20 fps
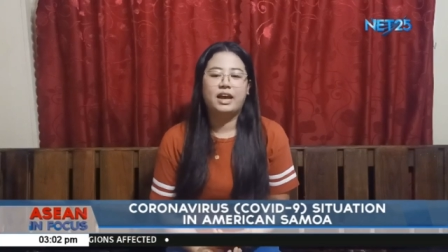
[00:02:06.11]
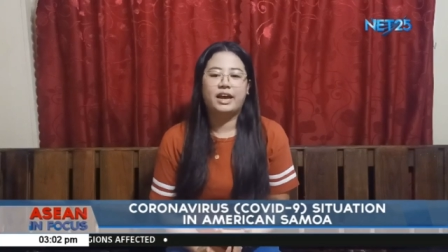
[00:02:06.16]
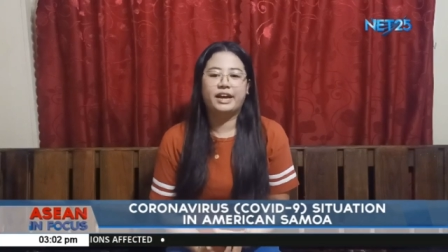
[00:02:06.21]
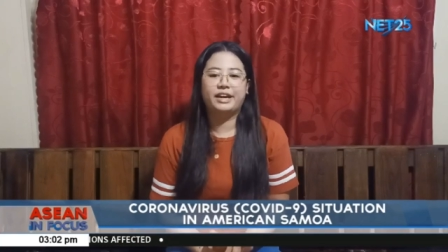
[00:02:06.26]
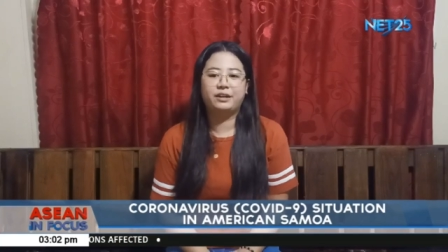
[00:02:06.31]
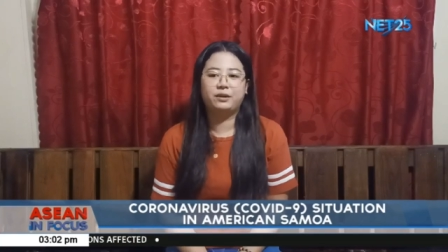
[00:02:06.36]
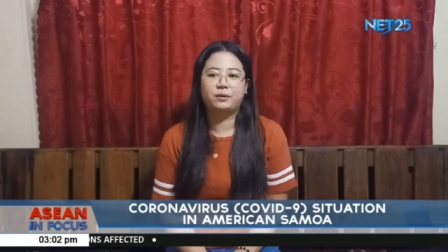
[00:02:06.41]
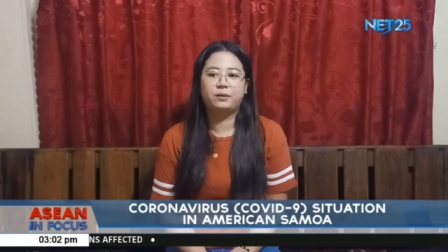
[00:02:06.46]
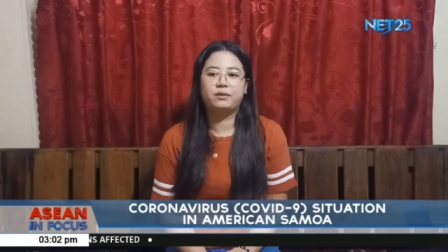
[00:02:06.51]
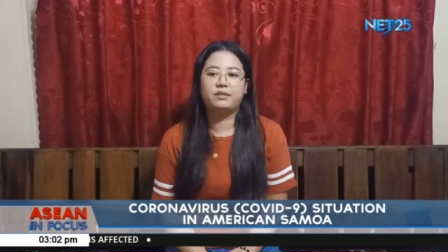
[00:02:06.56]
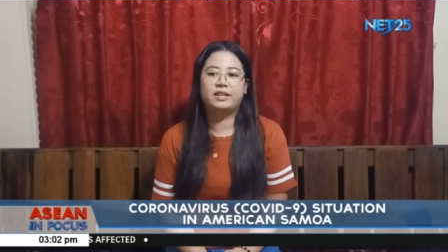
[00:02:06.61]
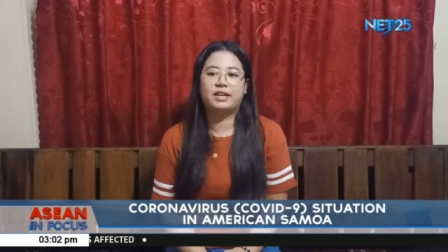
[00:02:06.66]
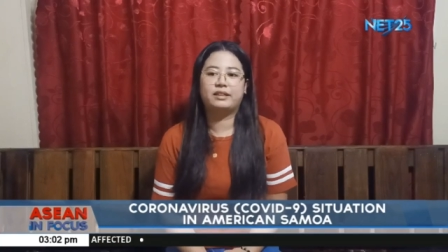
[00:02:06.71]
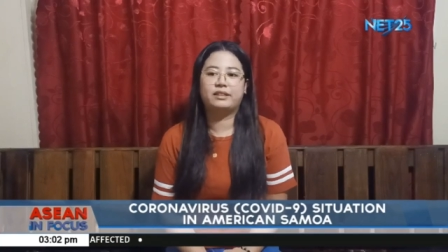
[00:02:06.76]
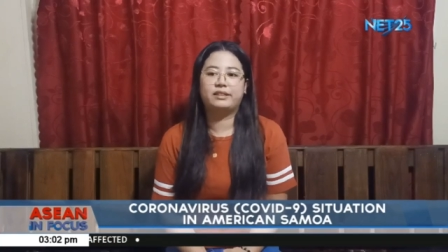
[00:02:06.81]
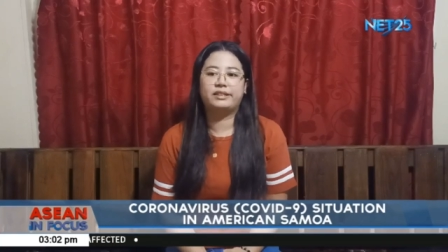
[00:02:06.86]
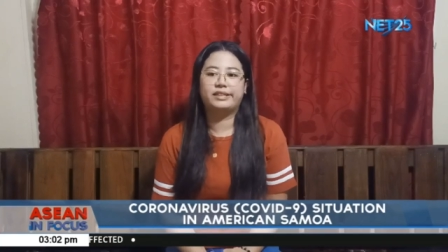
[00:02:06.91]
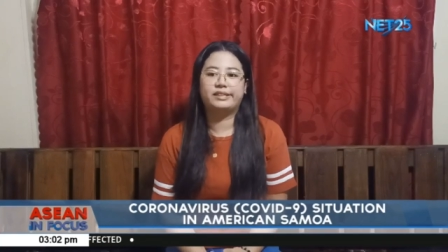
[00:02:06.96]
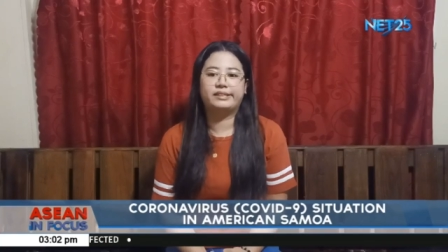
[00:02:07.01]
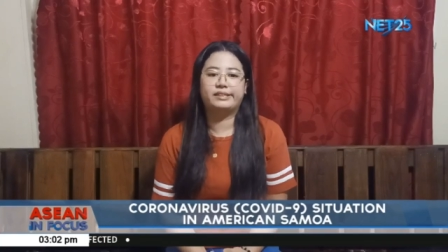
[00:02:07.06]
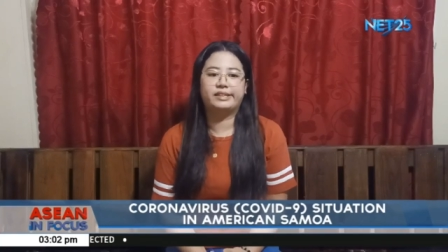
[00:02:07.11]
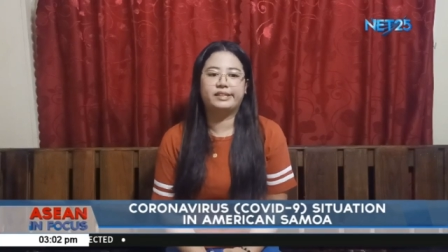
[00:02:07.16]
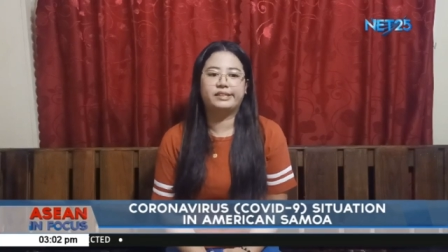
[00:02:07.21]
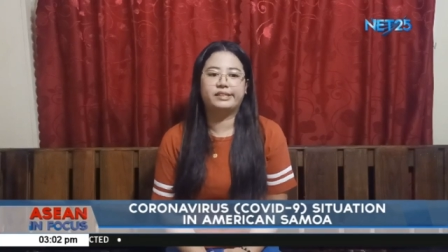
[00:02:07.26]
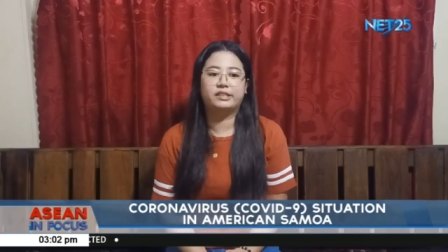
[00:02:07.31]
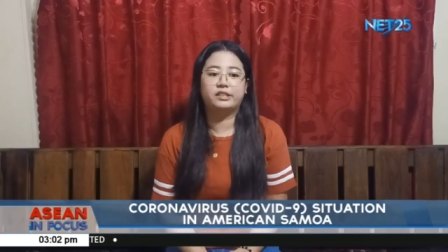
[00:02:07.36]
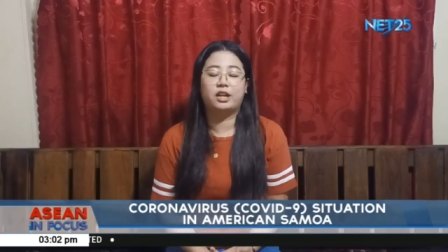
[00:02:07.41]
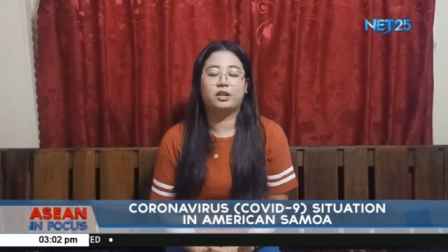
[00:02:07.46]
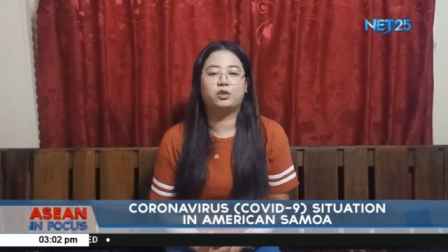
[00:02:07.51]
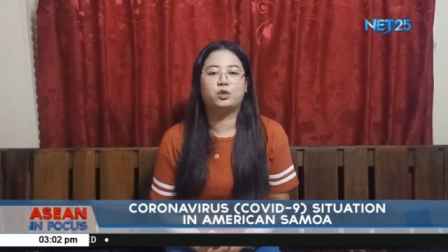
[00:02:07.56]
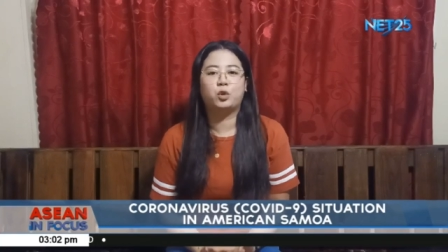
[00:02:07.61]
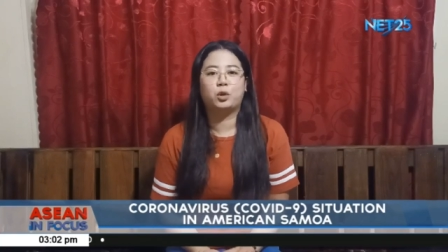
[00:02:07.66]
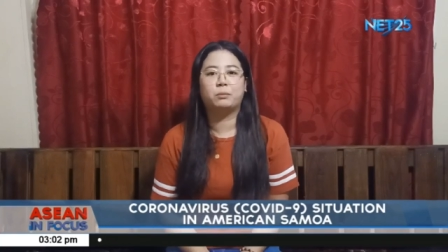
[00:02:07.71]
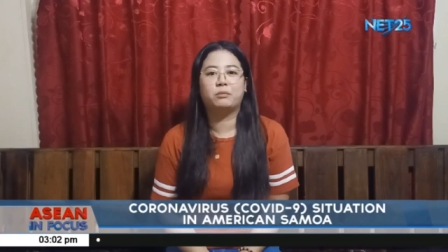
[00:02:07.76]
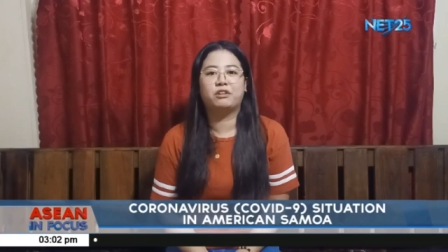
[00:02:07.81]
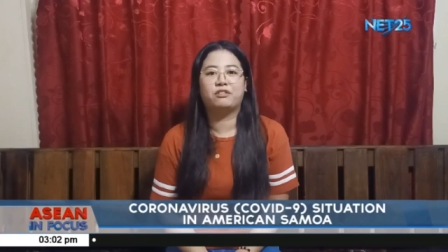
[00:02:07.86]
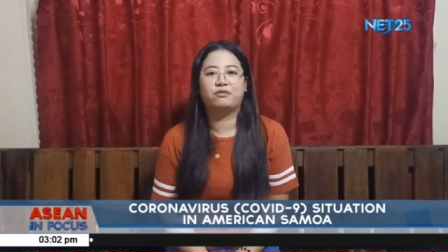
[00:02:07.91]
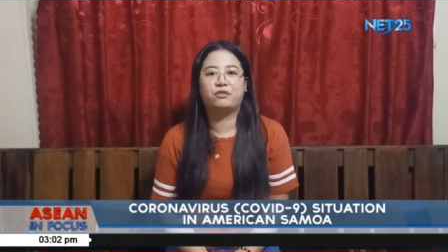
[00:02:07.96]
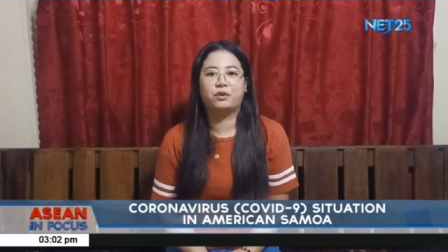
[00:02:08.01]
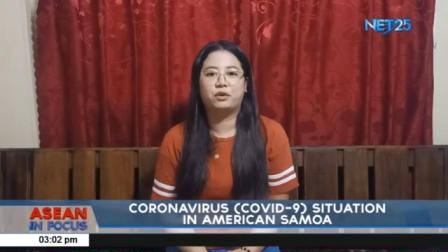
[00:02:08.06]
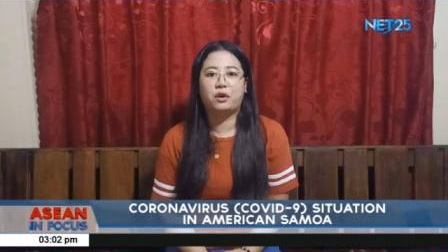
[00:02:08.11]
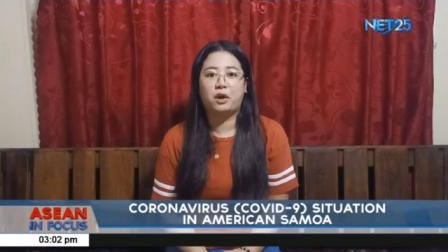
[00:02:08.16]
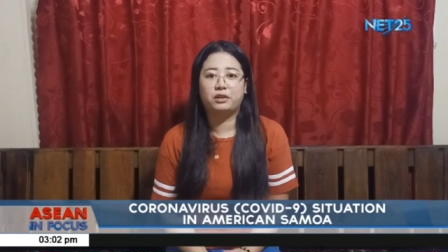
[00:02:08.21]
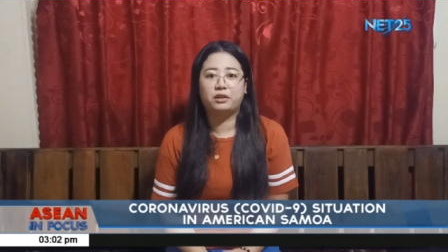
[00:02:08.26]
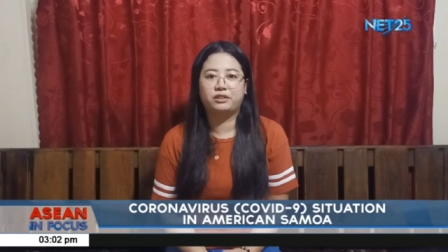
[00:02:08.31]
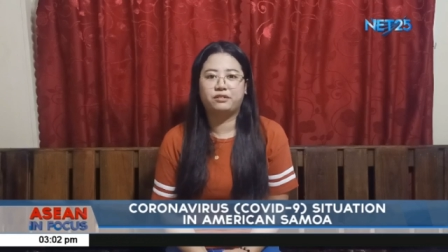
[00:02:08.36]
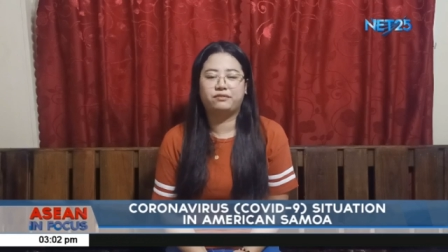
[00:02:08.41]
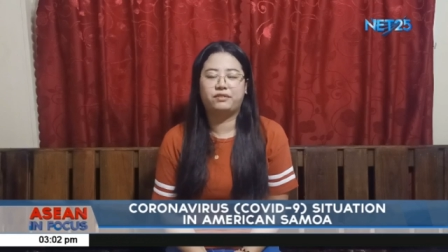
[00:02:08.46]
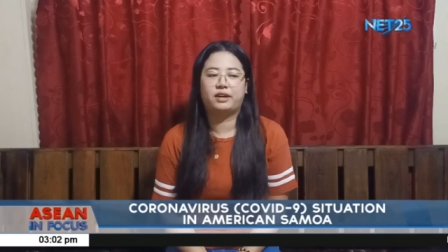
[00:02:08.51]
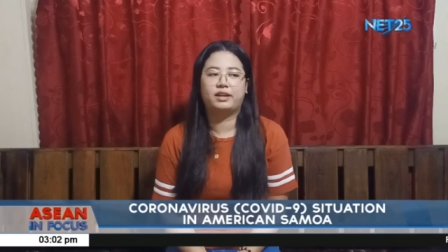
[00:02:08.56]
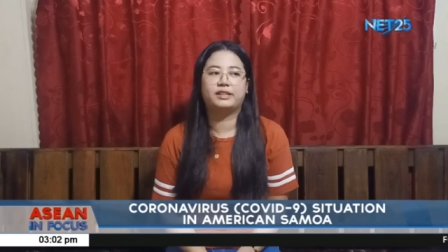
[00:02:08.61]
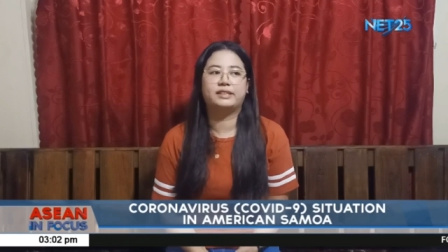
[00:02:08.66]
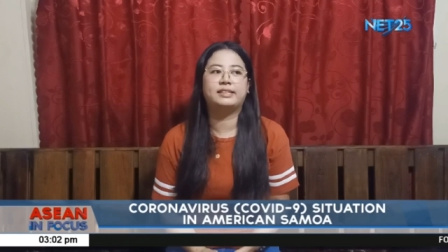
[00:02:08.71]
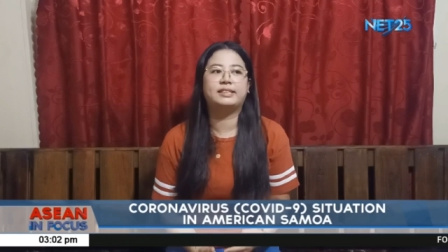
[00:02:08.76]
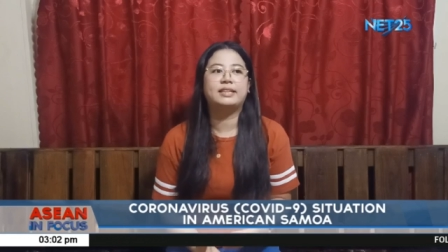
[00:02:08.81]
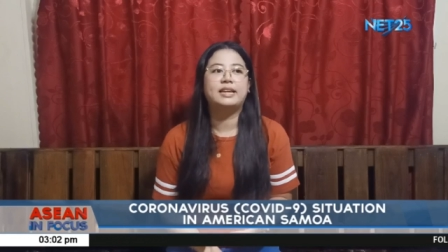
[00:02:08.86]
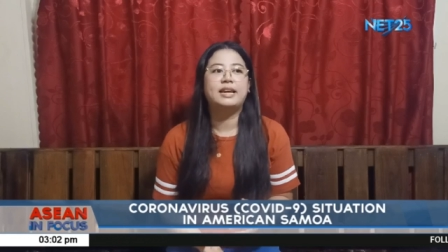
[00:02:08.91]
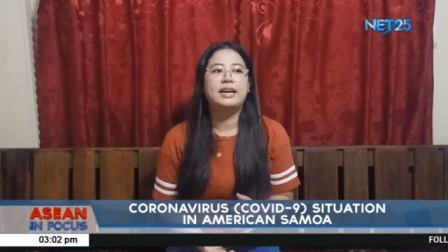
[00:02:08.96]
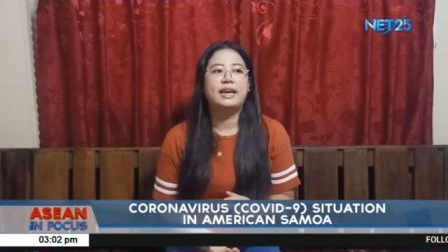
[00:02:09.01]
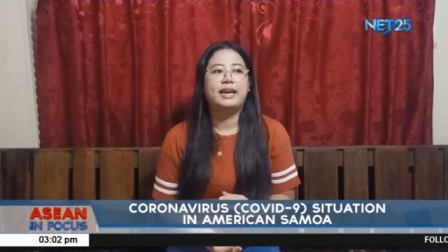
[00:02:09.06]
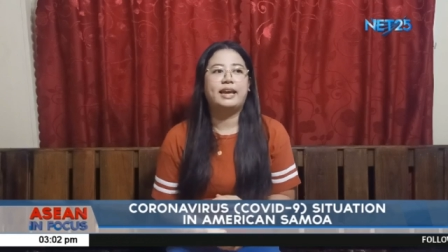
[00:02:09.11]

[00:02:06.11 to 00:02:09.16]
I know that this is not normal for all of us.